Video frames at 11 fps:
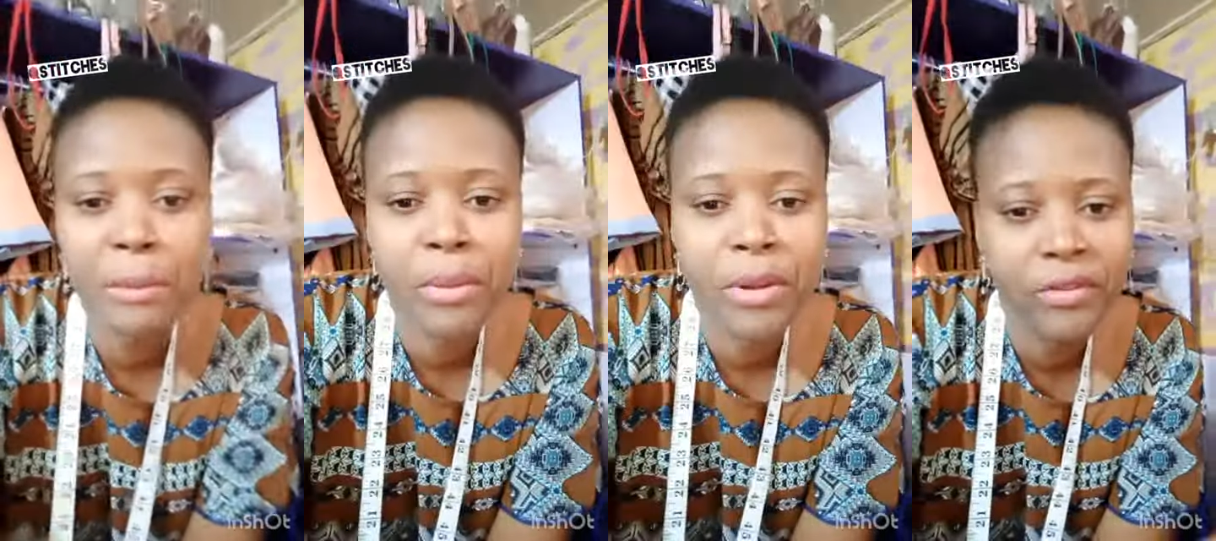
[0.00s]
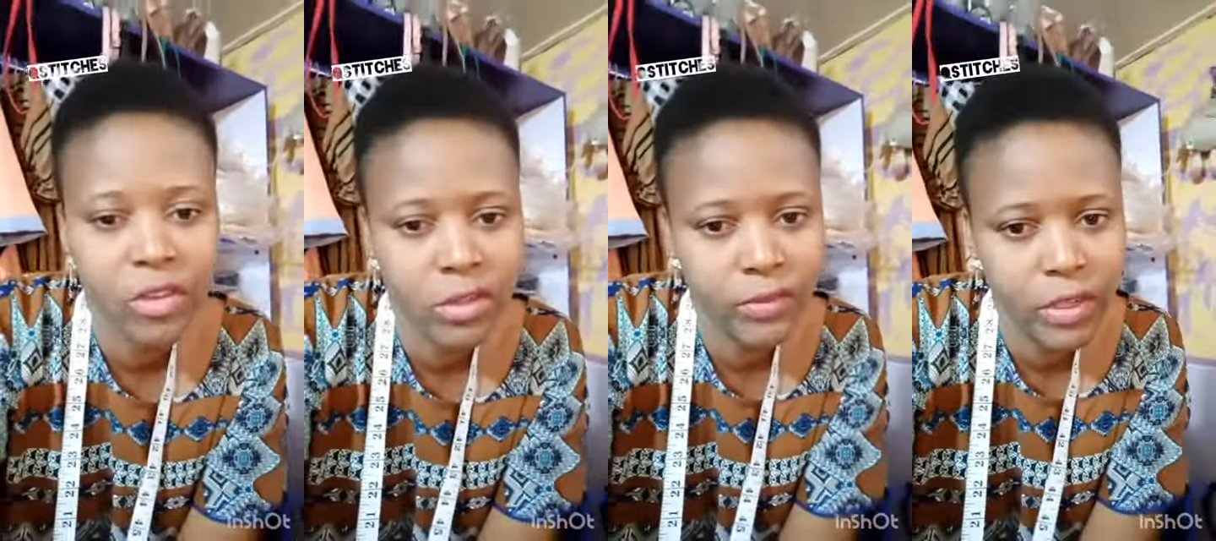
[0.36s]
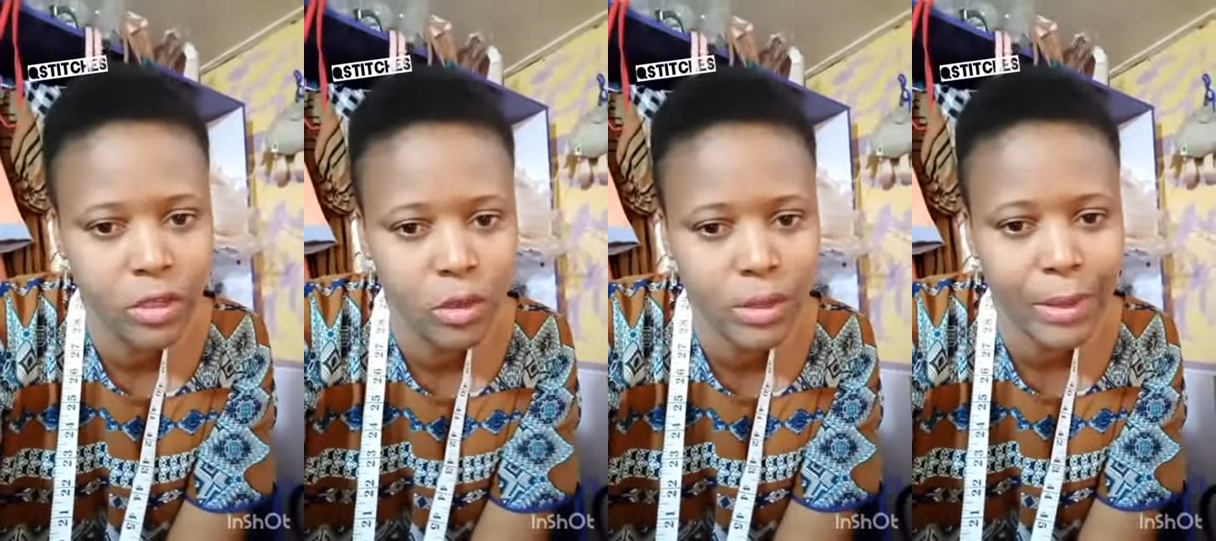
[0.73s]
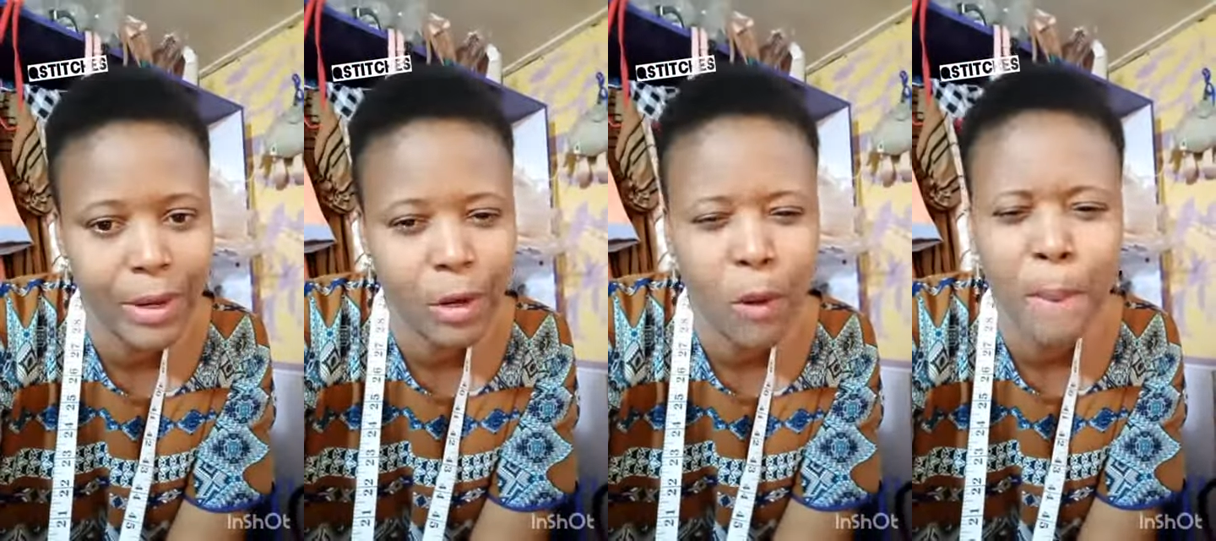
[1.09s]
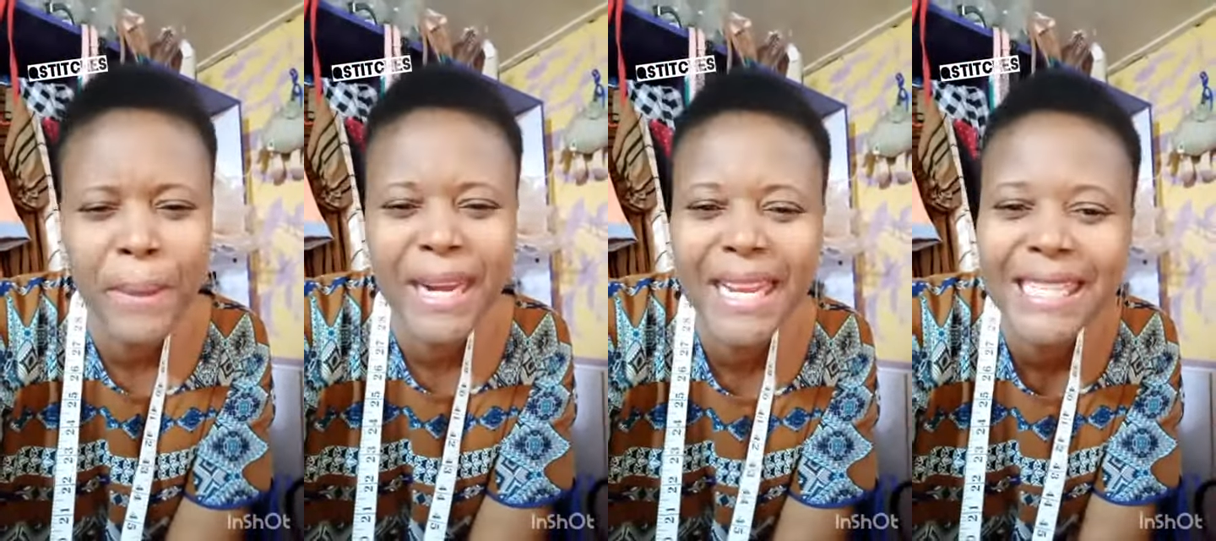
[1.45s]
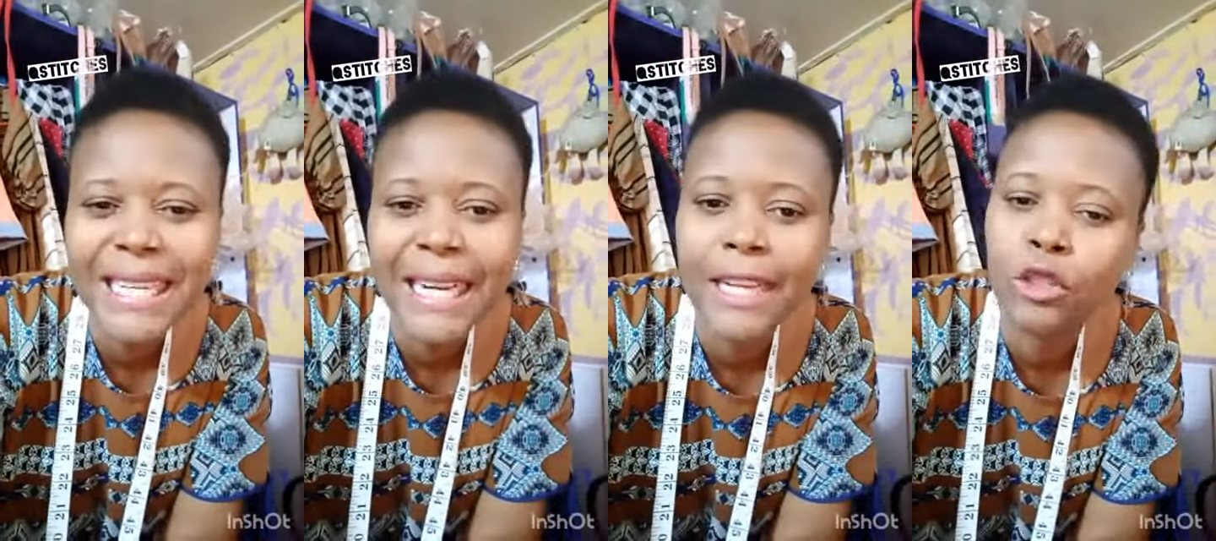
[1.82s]
previous videos. There were complaints
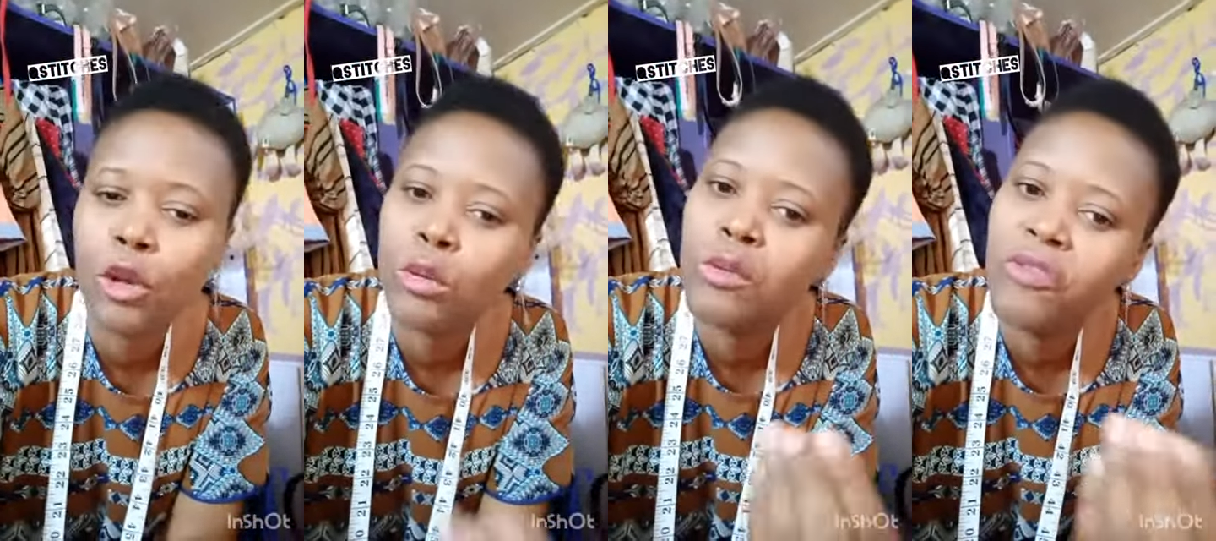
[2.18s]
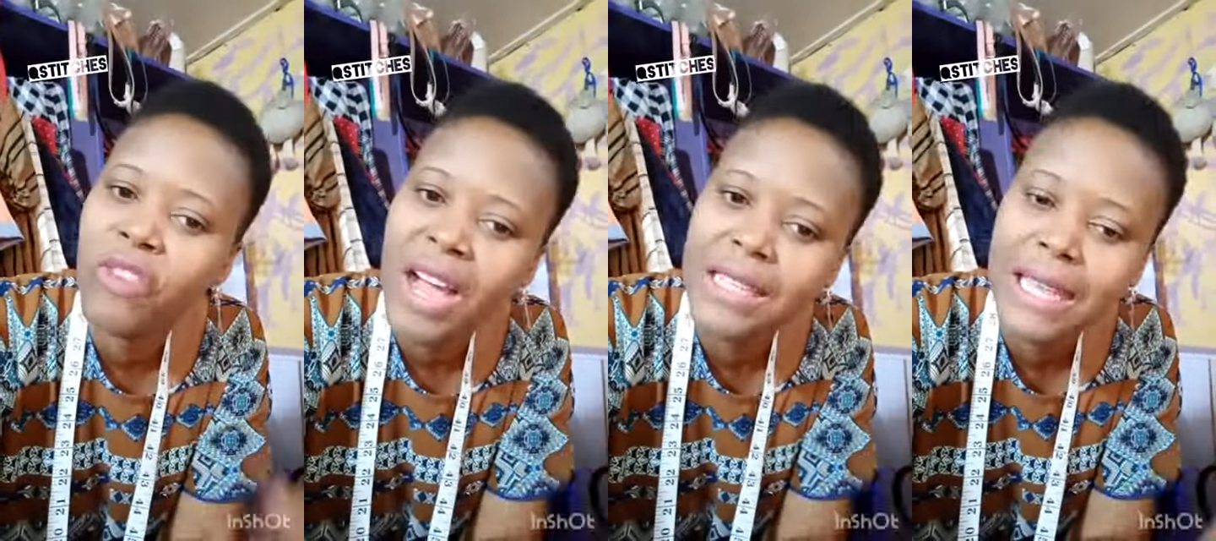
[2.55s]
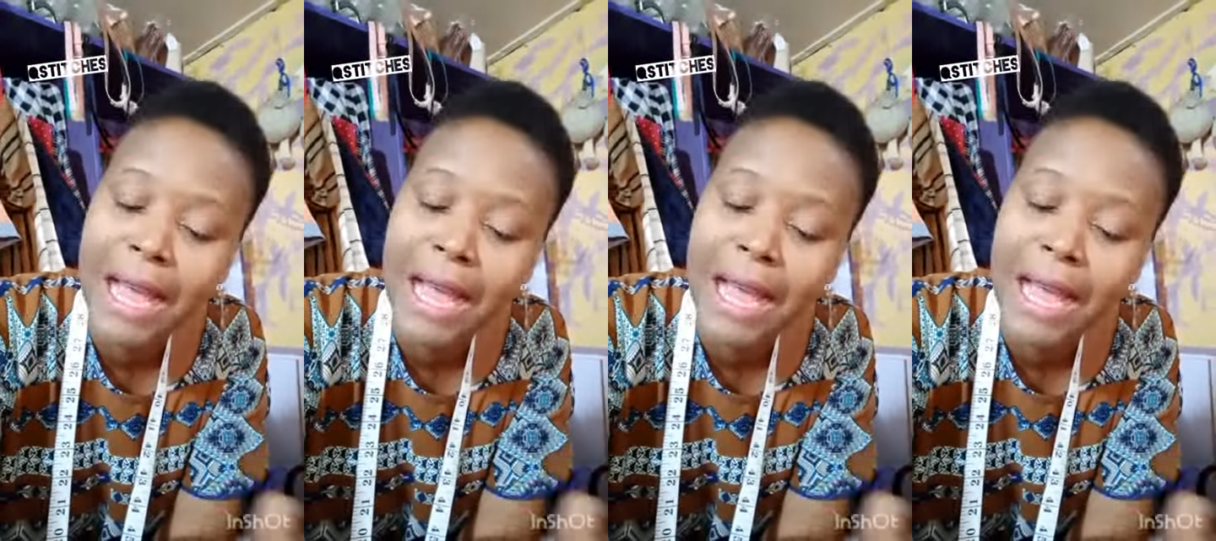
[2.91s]
that I talk too fast.